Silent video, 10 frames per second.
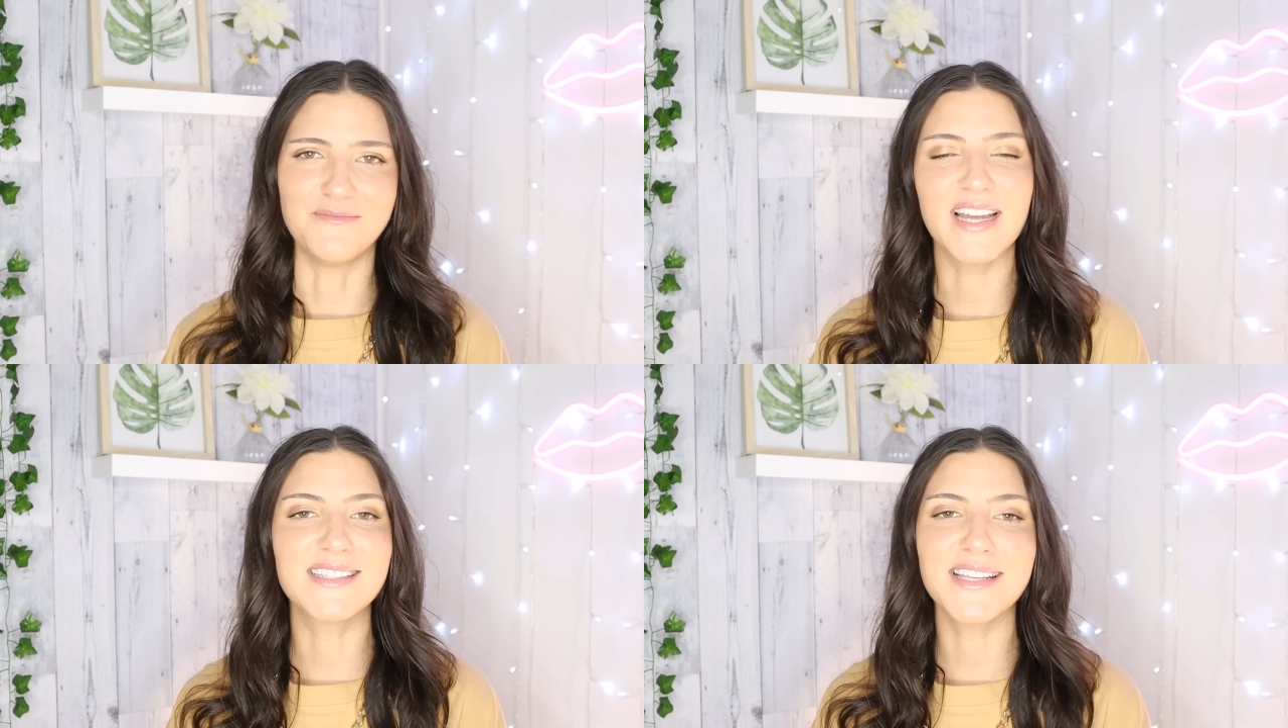
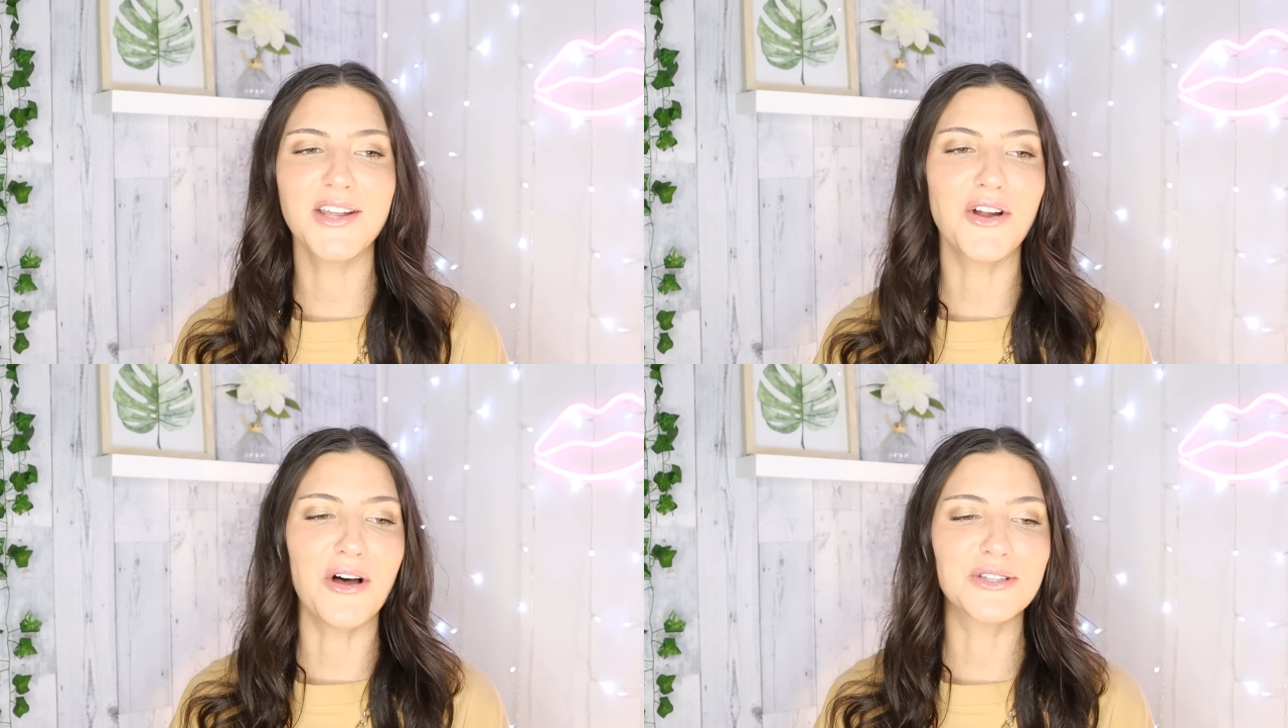I see
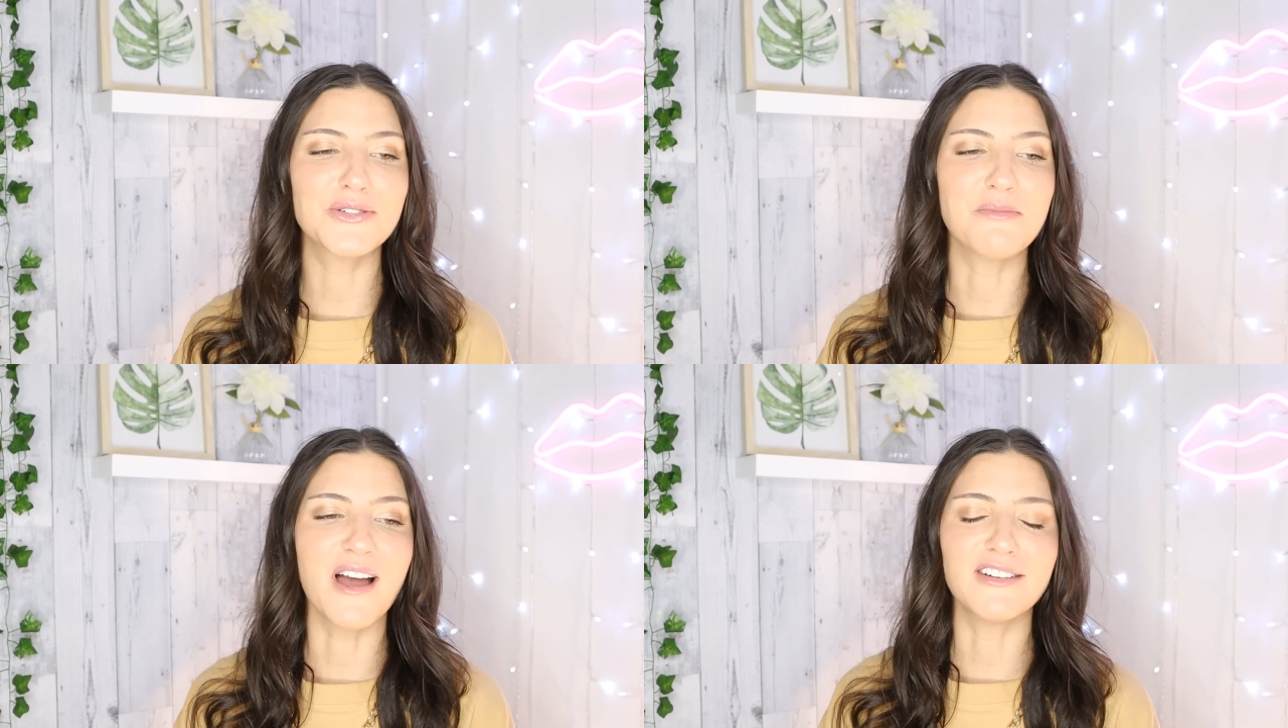it all
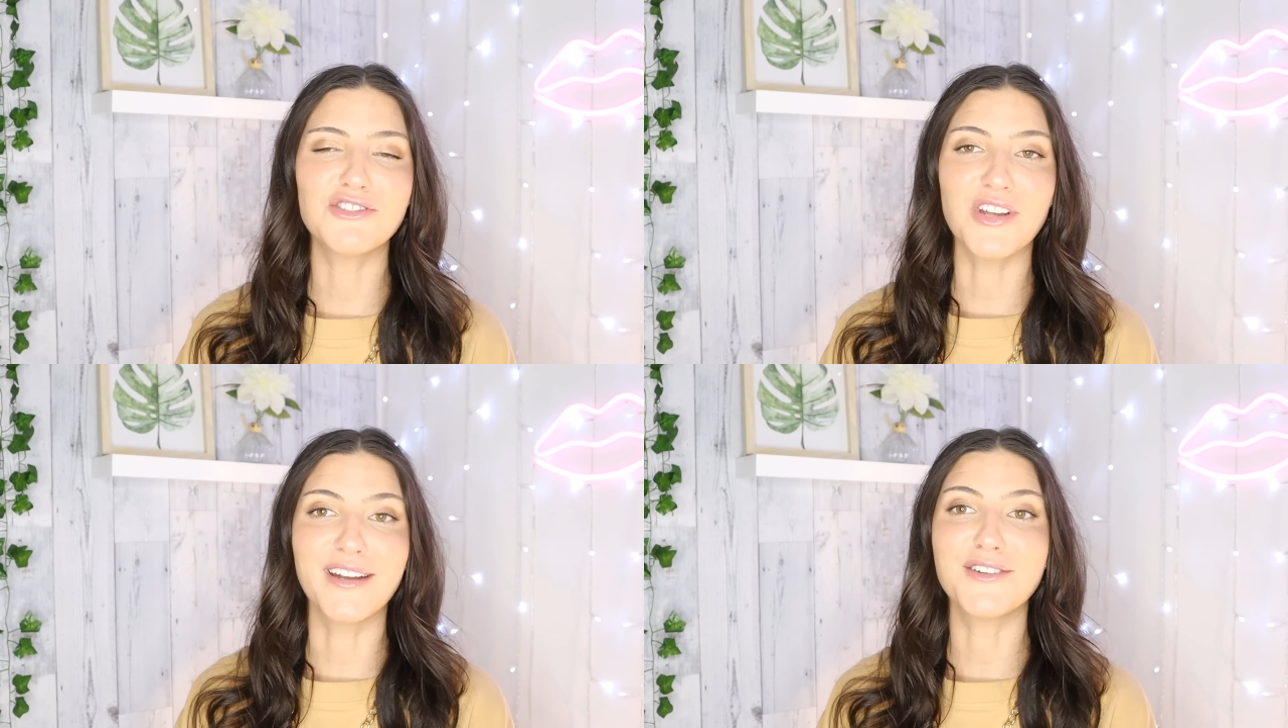too
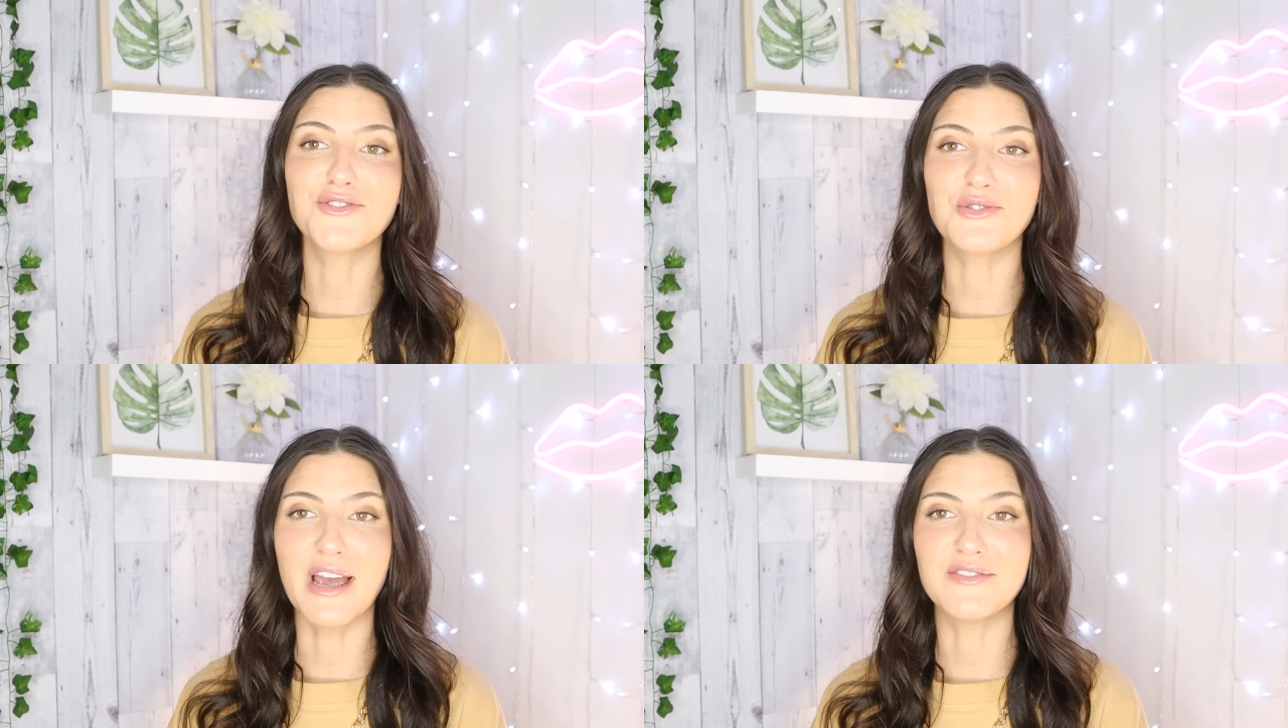much and it
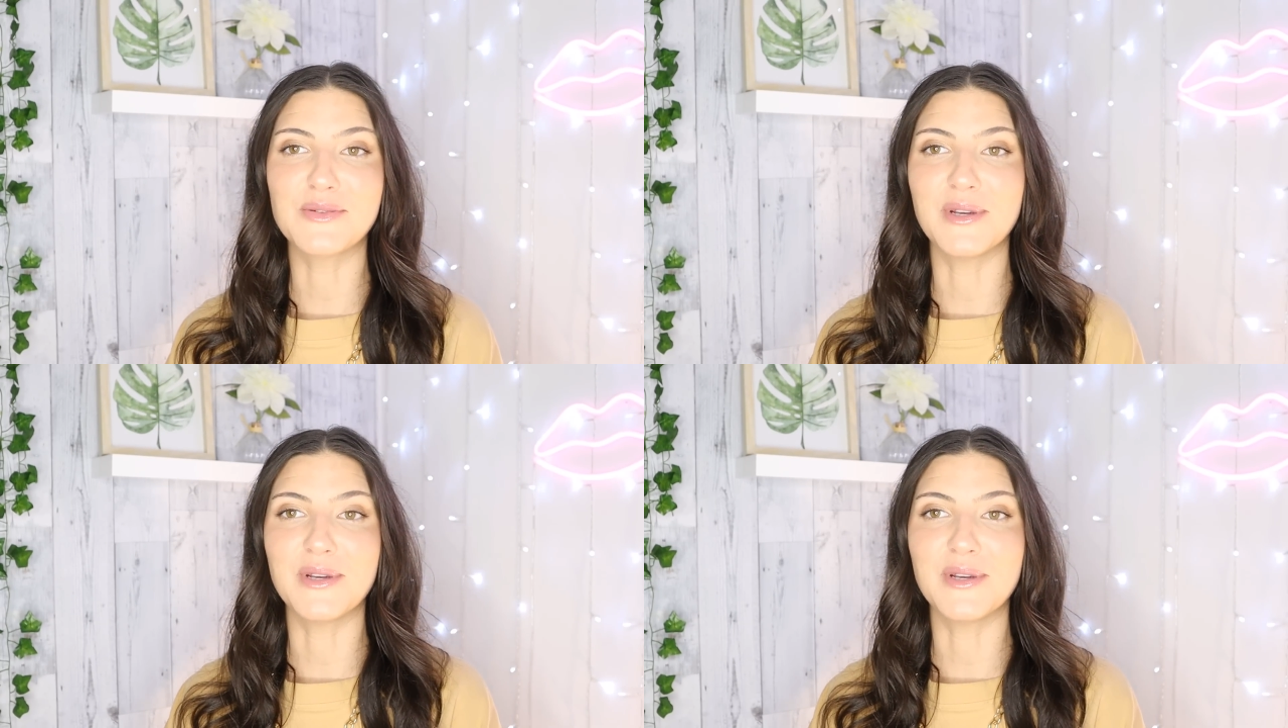drives